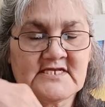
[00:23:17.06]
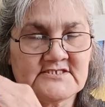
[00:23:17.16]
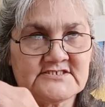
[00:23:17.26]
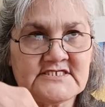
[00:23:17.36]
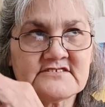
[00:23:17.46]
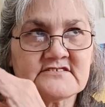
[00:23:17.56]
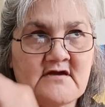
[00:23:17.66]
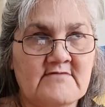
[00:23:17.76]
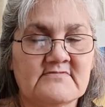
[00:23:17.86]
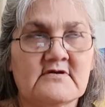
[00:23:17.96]
She's
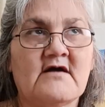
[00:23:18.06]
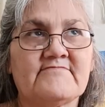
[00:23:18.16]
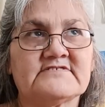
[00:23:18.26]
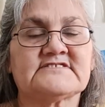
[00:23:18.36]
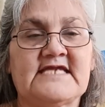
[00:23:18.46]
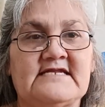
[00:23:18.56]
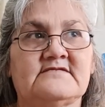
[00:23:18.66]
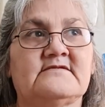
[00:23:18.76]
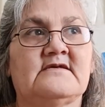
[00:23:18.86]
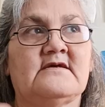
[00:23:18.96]

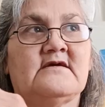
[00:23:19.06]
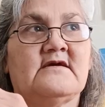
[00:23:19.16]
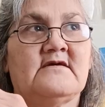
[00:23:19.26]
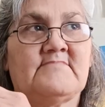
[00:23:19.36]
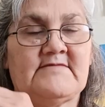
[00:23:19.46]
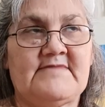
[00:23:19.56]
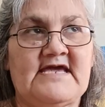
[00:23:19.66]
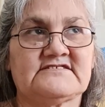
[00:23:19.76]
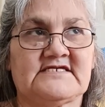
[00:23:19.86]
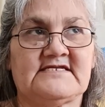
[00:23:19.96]
confiscated my
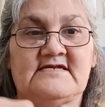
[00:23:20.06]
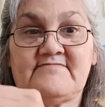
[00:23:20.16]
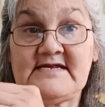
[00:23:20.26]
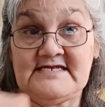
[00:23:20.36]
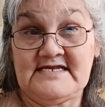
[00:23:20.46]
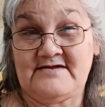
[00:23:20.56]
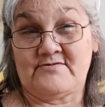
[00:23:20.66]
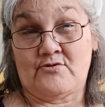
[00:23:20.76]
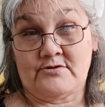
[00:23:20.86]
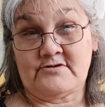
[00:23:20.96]
basket. If I get an
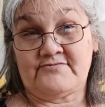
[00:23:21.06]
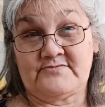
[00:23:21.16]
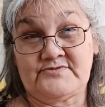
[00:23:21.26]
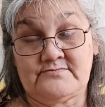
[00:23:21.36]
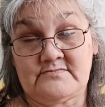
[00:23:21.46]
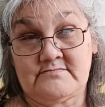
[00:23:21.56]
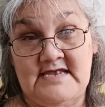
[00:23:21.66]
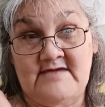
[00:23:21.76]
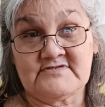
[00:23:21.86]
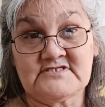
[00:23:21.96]
order from
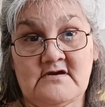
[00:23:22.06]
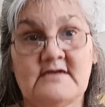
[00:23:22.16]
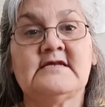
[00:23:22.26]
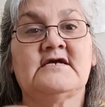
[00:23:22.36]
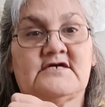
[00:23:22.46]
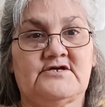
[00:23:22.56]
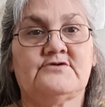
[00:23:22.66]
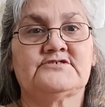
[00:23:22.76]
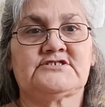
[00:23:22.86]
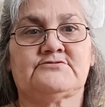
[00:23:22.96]
Amazon,
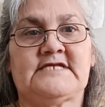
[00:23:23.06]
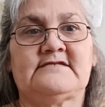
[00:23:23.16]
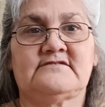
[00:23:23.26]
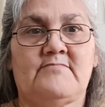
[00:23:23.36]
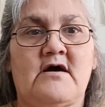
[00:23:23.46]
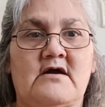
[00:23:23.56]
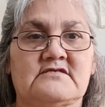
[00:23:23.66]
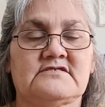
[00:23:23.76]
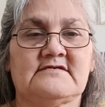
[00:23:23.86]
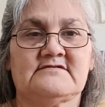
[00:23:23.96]
she'll take the
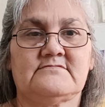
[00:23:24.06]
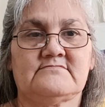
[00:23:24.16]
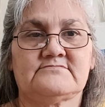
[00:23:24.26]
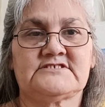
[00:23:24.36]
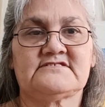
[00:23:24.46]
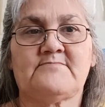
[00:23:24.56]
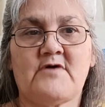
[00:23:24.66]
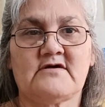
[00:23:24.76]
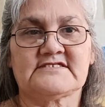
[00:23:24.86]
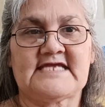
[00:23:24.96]
box. She's a
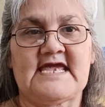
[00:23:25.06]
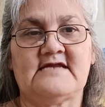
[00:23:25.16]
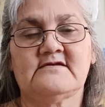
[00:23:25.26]
box cat.